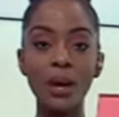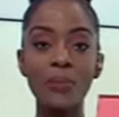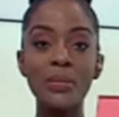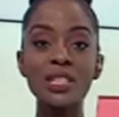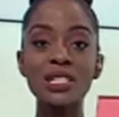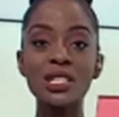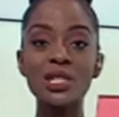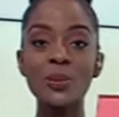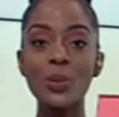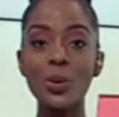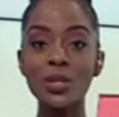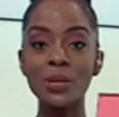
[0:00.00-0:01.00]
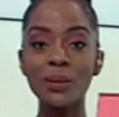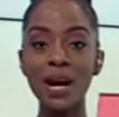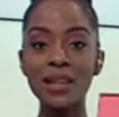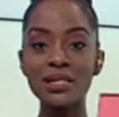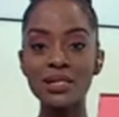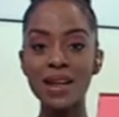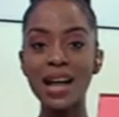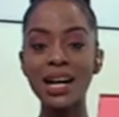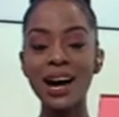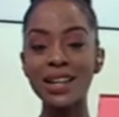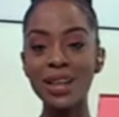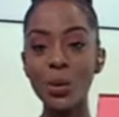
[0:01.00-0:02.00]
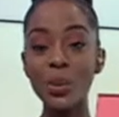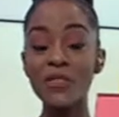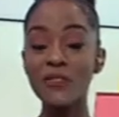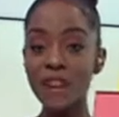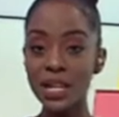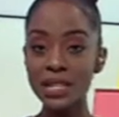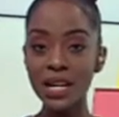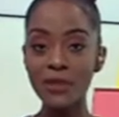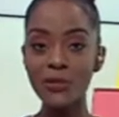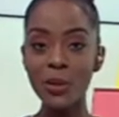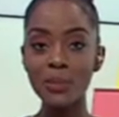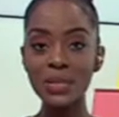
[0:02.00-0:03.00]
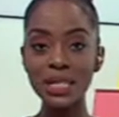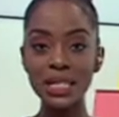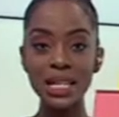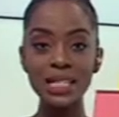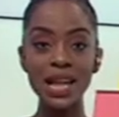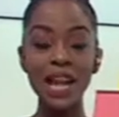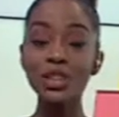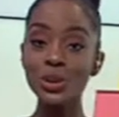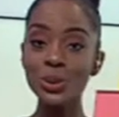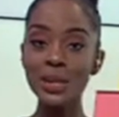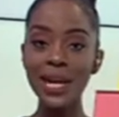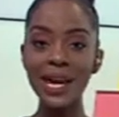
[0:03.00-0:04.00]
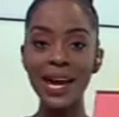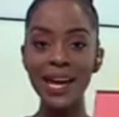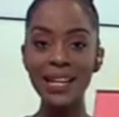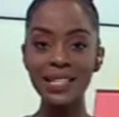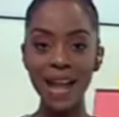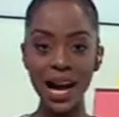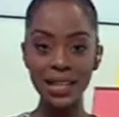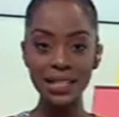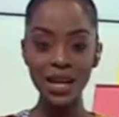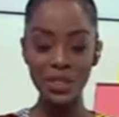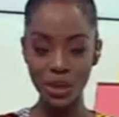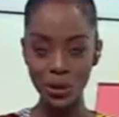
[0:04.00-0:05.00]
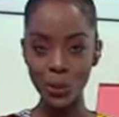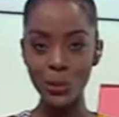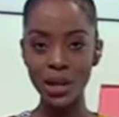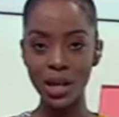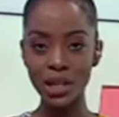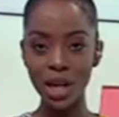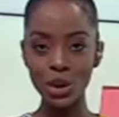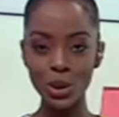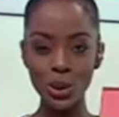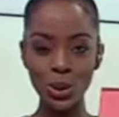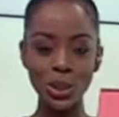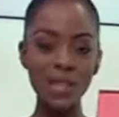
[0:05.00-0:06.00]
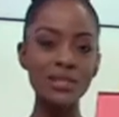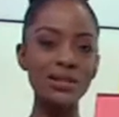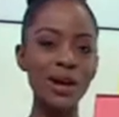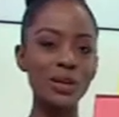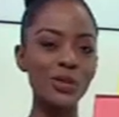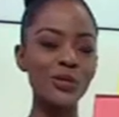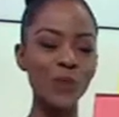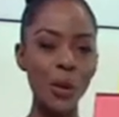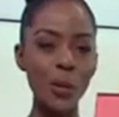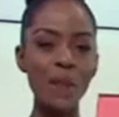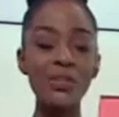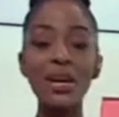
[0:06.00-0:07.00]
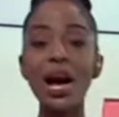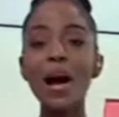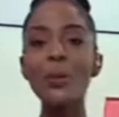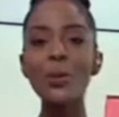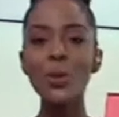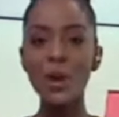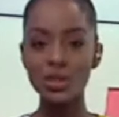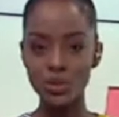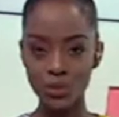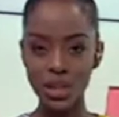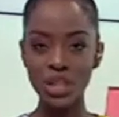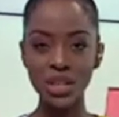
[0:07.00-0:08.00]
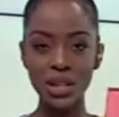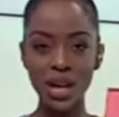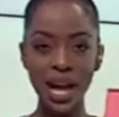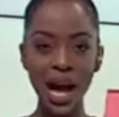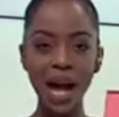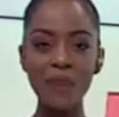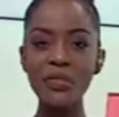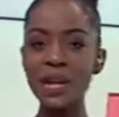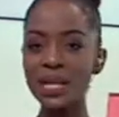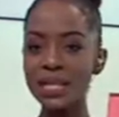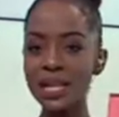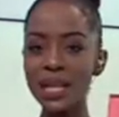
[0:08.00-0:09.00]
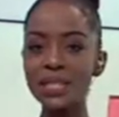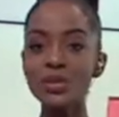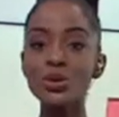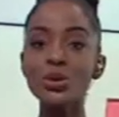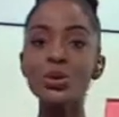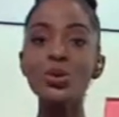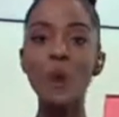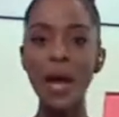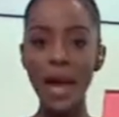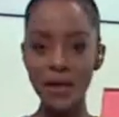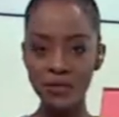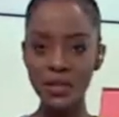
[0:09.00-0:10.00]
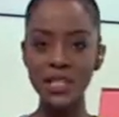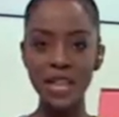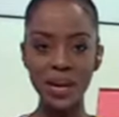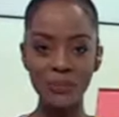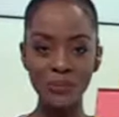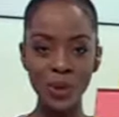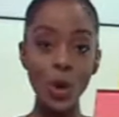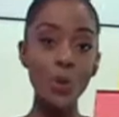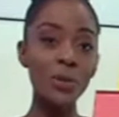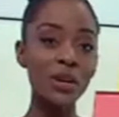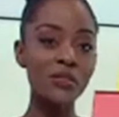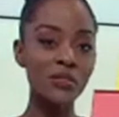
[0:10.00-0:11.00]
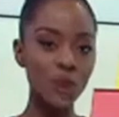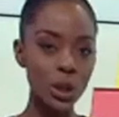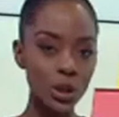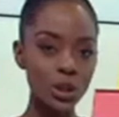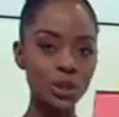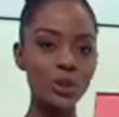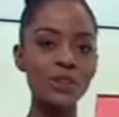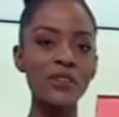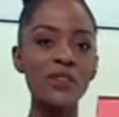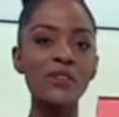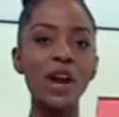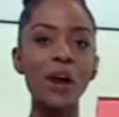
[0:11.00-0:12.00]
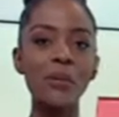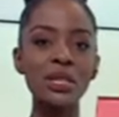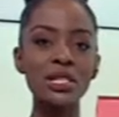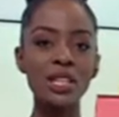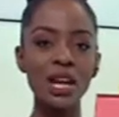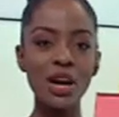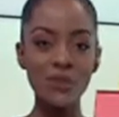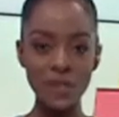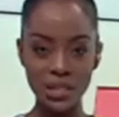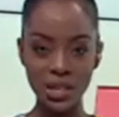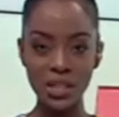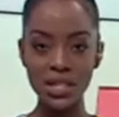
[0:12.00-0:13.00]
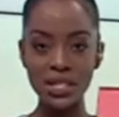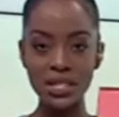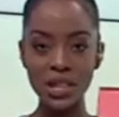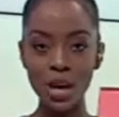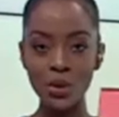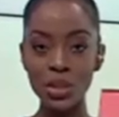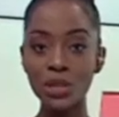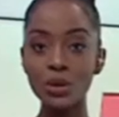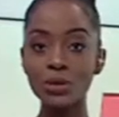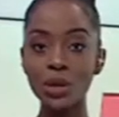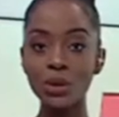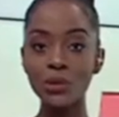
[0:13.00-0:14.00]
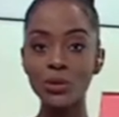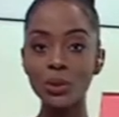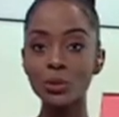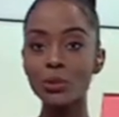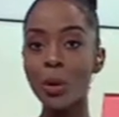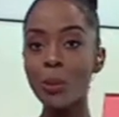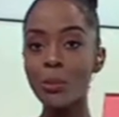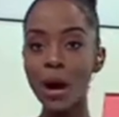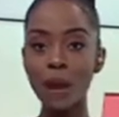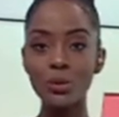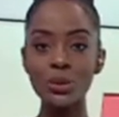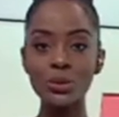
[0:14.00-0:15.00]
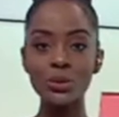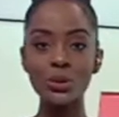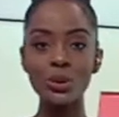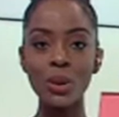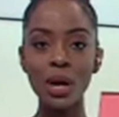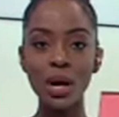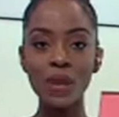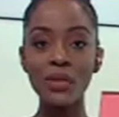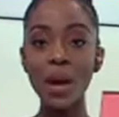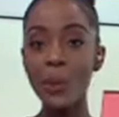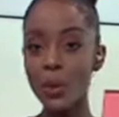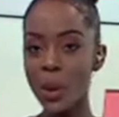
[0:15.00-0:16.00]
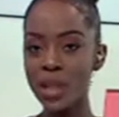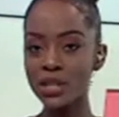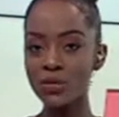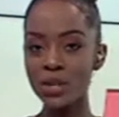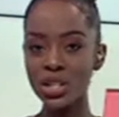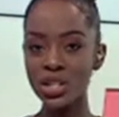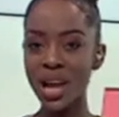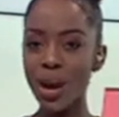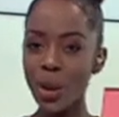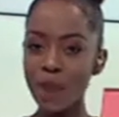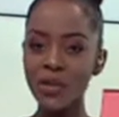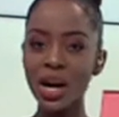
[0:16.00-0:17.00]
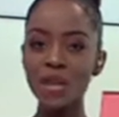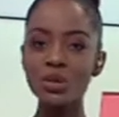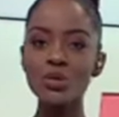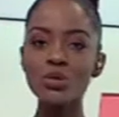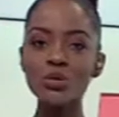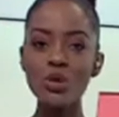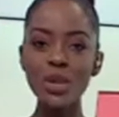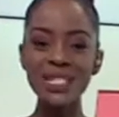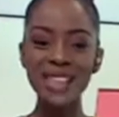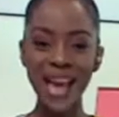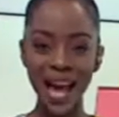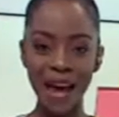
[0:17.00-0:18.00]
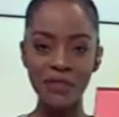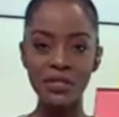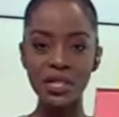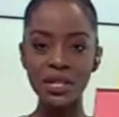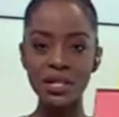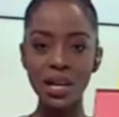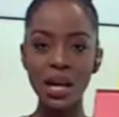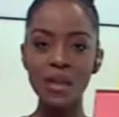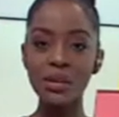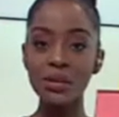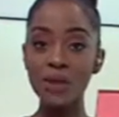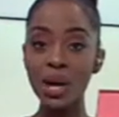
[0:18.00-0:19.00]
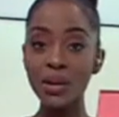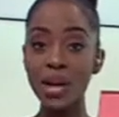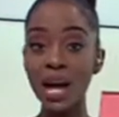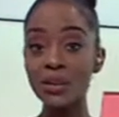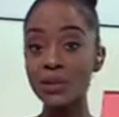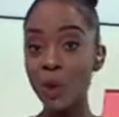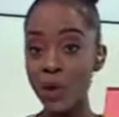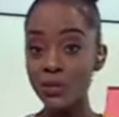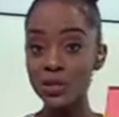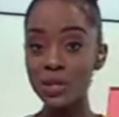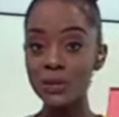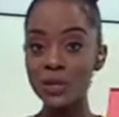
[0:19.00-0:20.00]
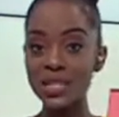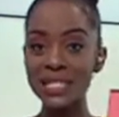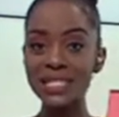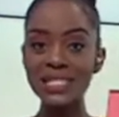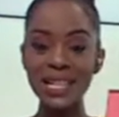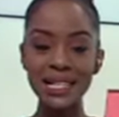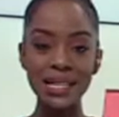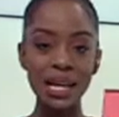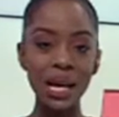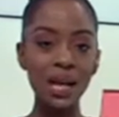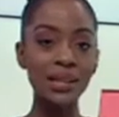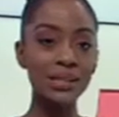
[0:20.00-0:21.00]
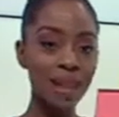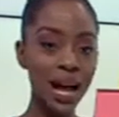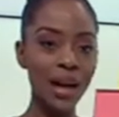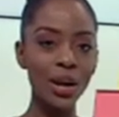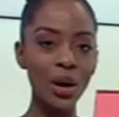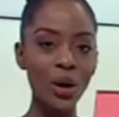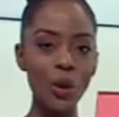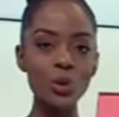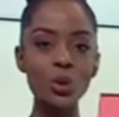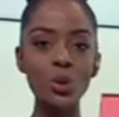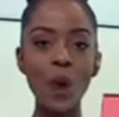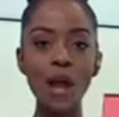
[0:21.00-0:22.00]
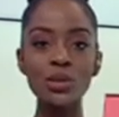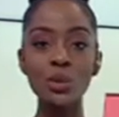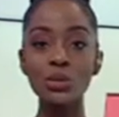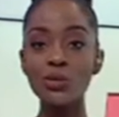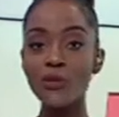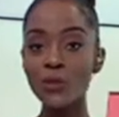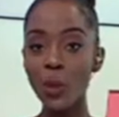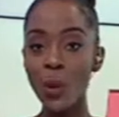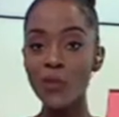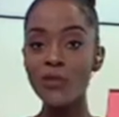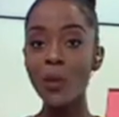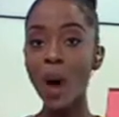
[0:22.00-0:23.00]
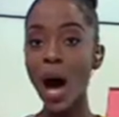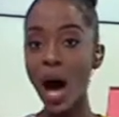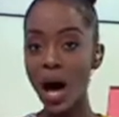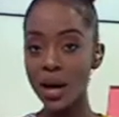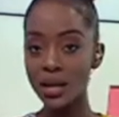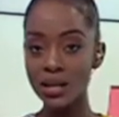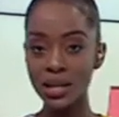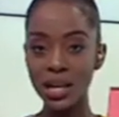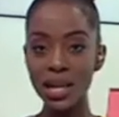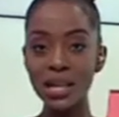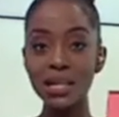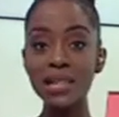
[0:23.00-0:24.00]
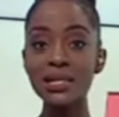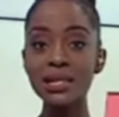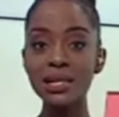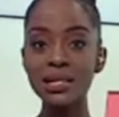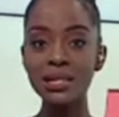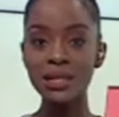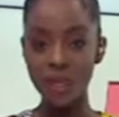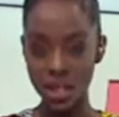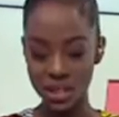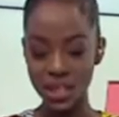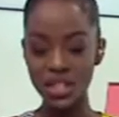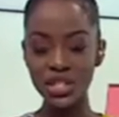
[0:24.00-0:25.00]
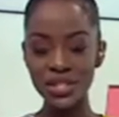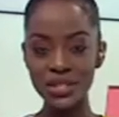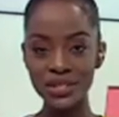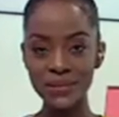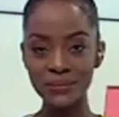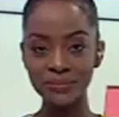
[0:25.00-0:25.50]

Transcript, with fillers: Mission is supported by Star Ghana with funding from Danida, UK Aid and the European Union. Let's start off from the Upper West region. And they attend school every day, hoping for a conducive environment for studies. Now, children of Kulkpong Primary School in the Upper West region, however, do not have this. They rather uncomfortably sit lie or squat on the floor for hours listening to their teachers.